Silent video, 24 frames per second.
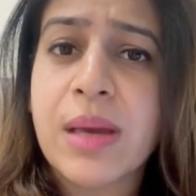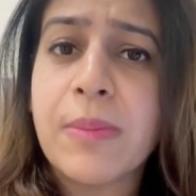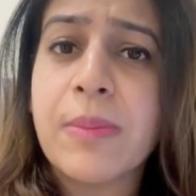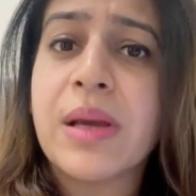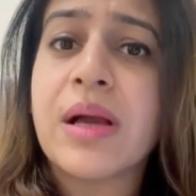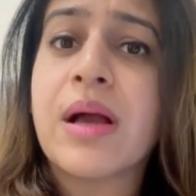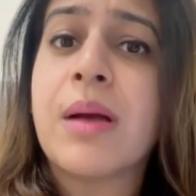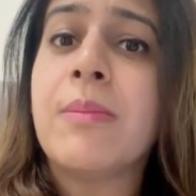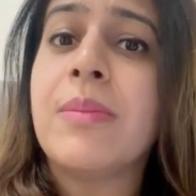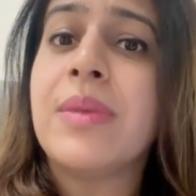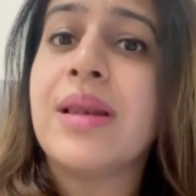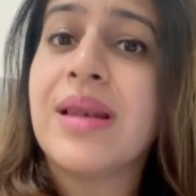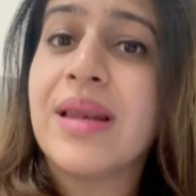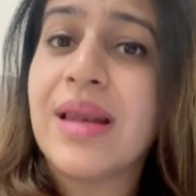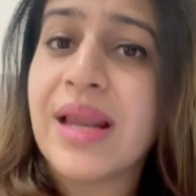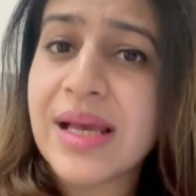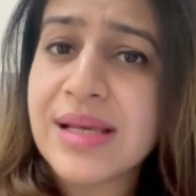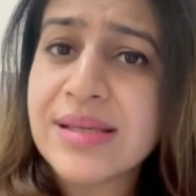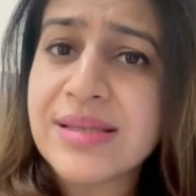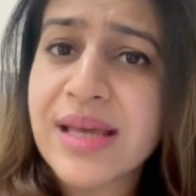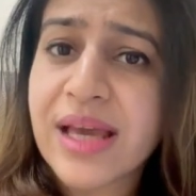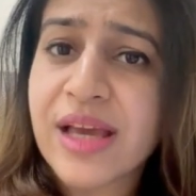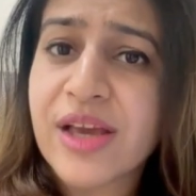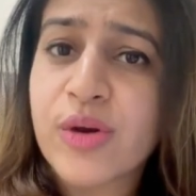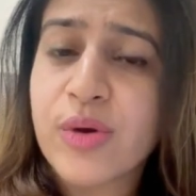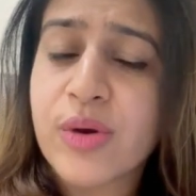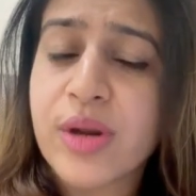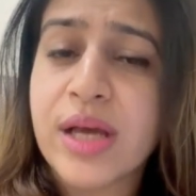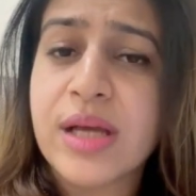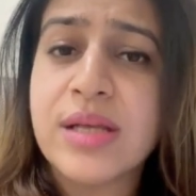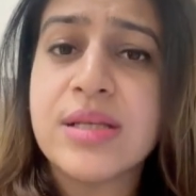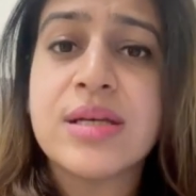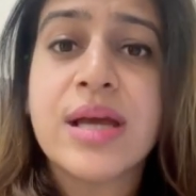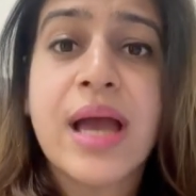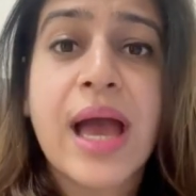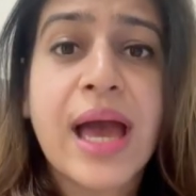become less
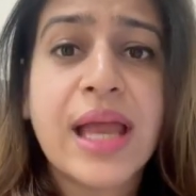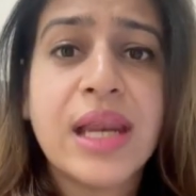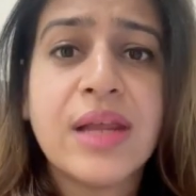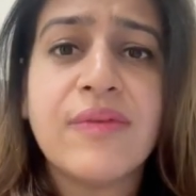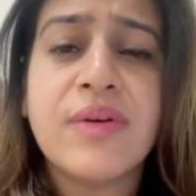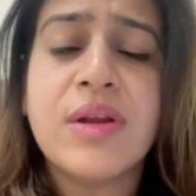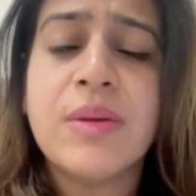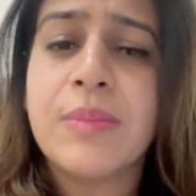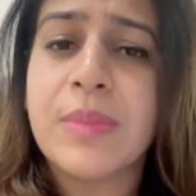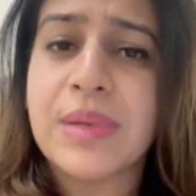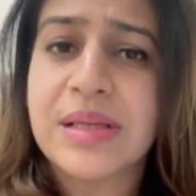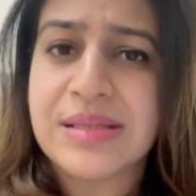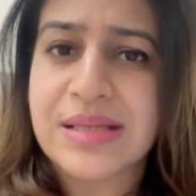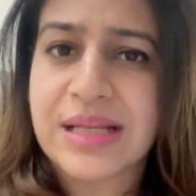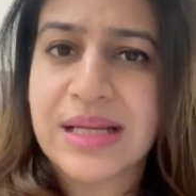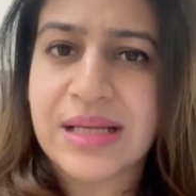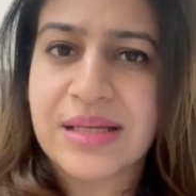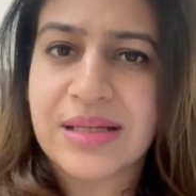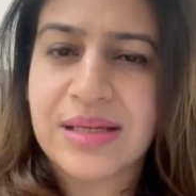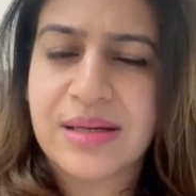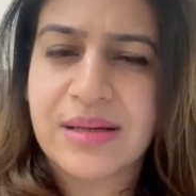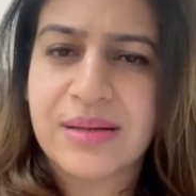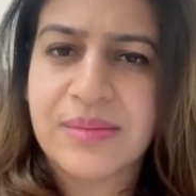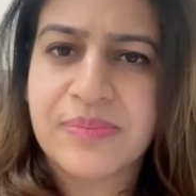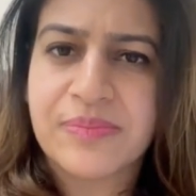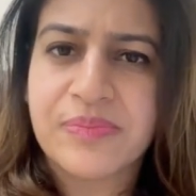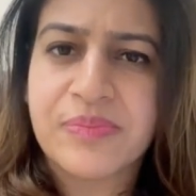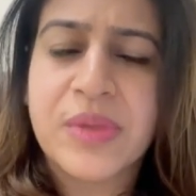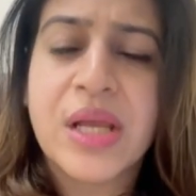accurate and even misleading.